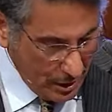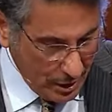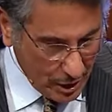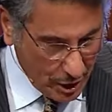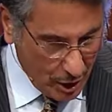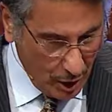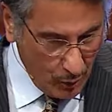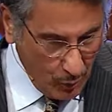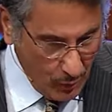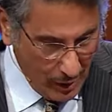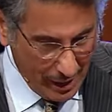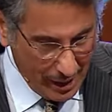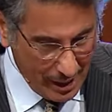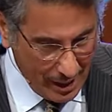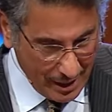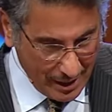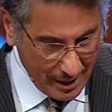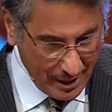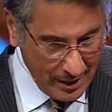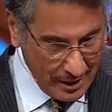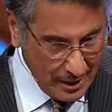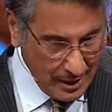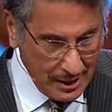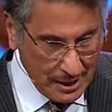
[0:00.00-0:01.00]
Go away.
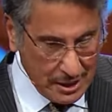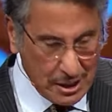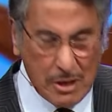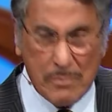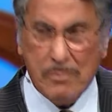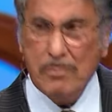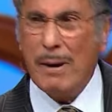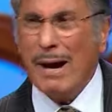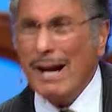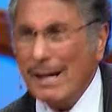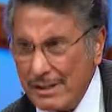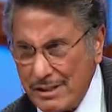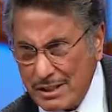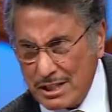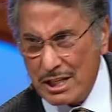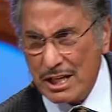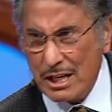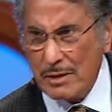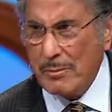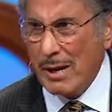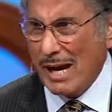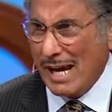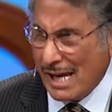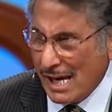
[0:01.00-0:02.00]
You're
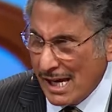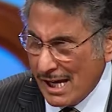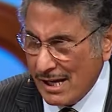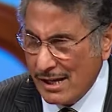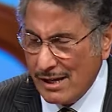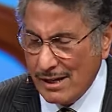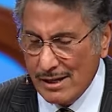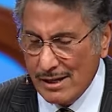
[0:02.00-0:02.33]
embarrassing me.